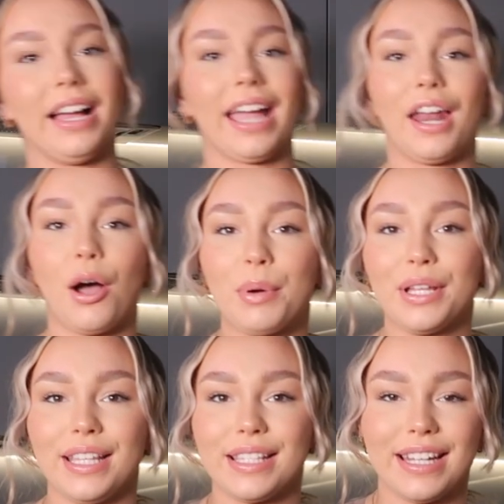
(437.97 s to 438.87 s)
Again, I'll
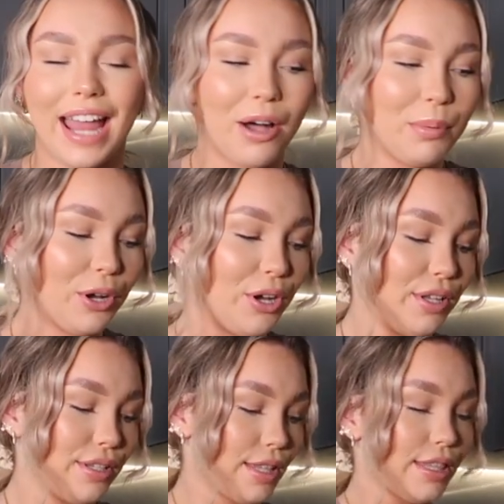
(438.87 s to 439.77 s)
put these in now
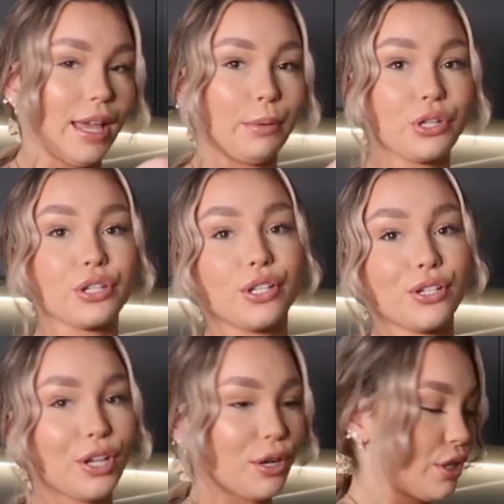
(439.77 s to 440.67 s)
because they were just
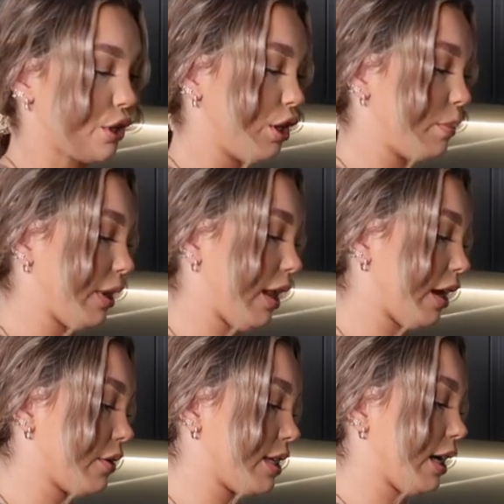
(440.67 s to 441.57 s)
so, so cute. But
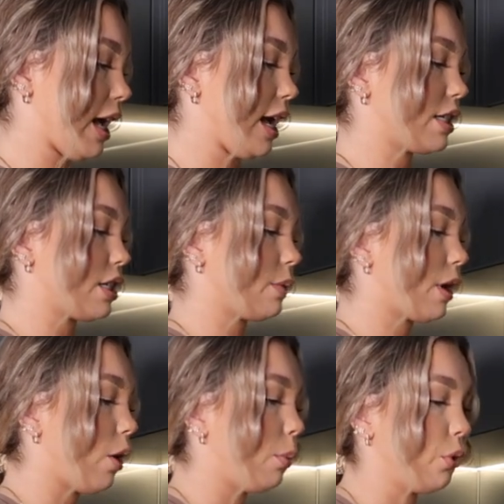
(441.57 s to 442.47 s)
like I was saying, I had to do a
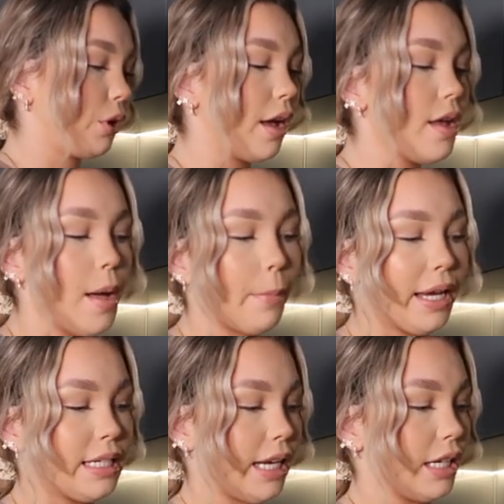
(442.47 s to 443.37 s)
carb order, but
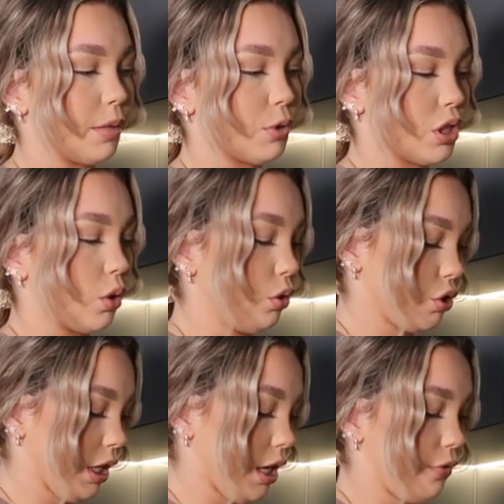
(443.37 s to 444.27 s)
I did end up just
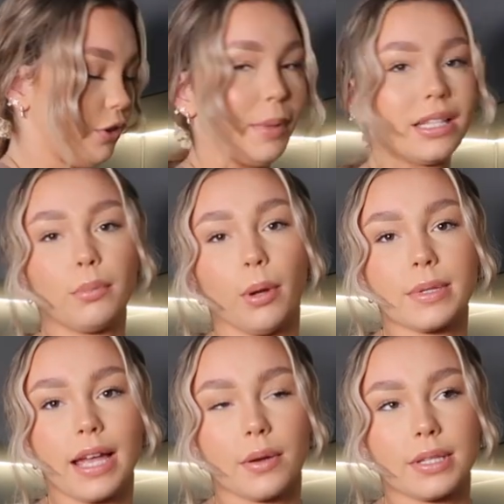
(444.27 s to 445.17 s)
ordering a few bits of
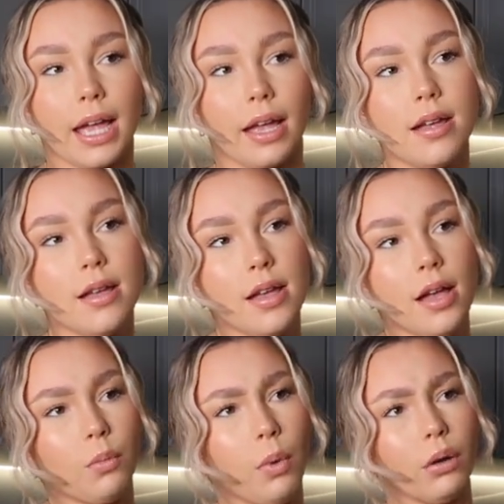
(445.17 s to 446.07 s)
bobs, like I was saying.
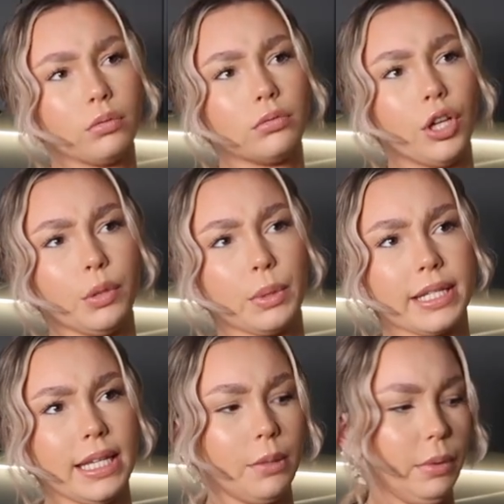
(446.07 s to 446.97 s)
Well, no, you would
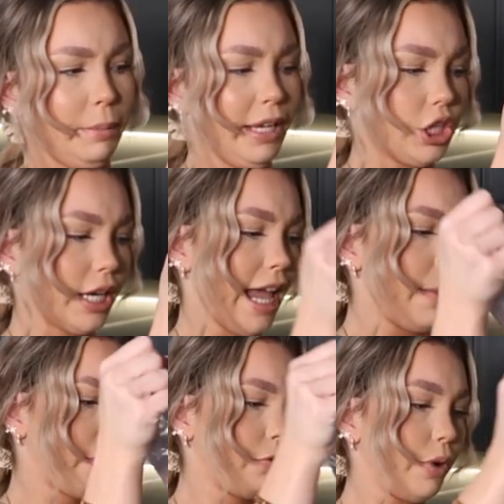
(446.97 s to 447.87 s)
have seen me and Joe came
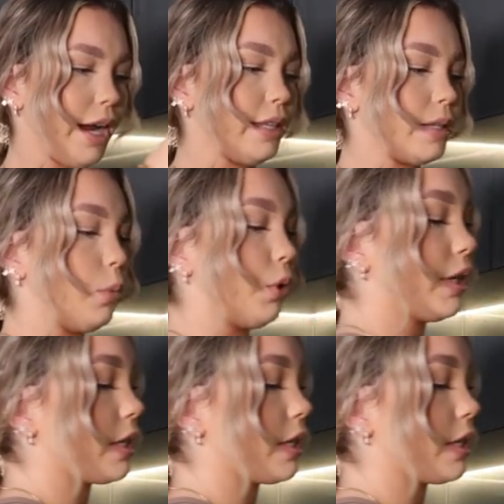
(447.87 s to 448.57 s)
back from Brighton this morning,